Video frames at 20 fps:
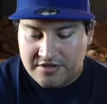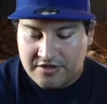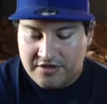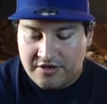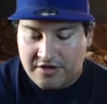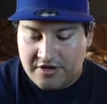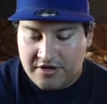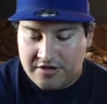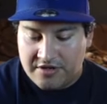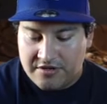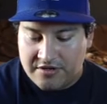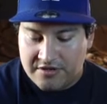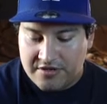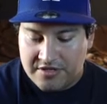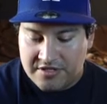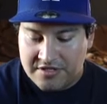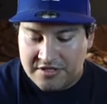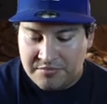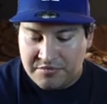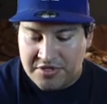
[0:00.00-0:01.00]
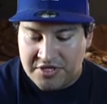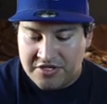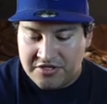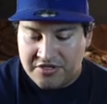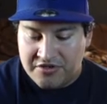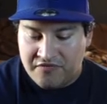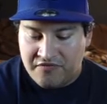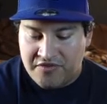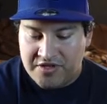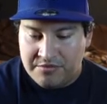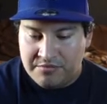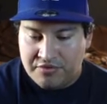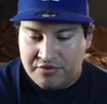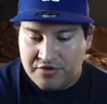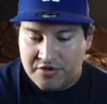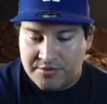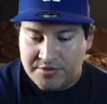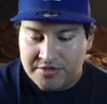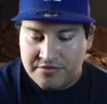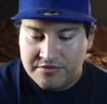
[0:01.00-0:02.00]
card, the Pikachu V
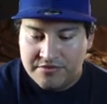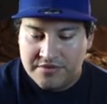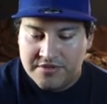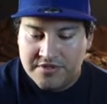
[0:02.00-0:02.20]
promo.